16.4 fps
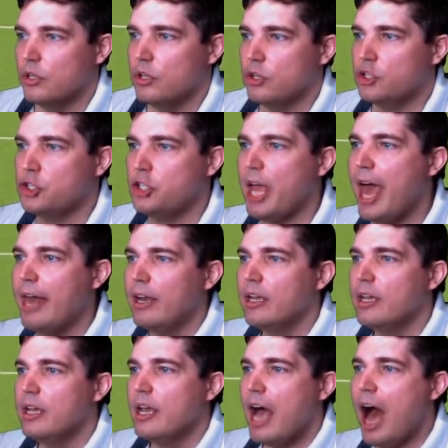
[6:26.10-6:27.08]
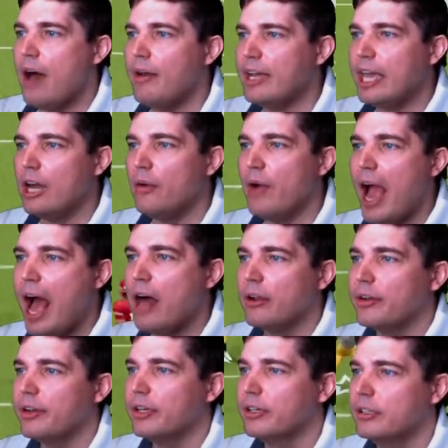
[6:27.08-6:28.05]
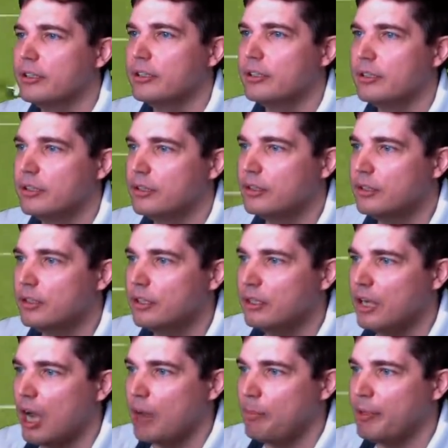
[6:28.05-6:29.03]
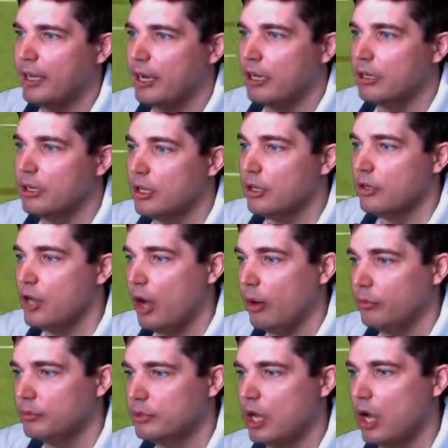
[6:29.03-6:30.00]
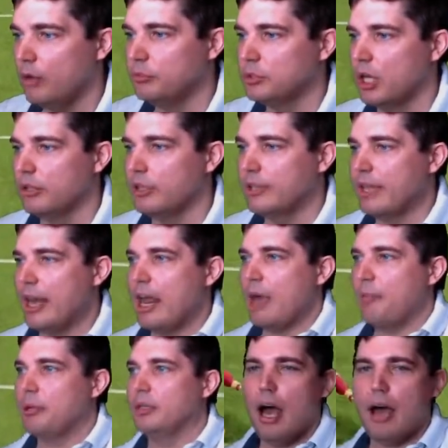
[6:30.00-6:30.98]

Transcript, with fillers: Shit! How'd he get around? All right, pick it. No, no, don't let that happen.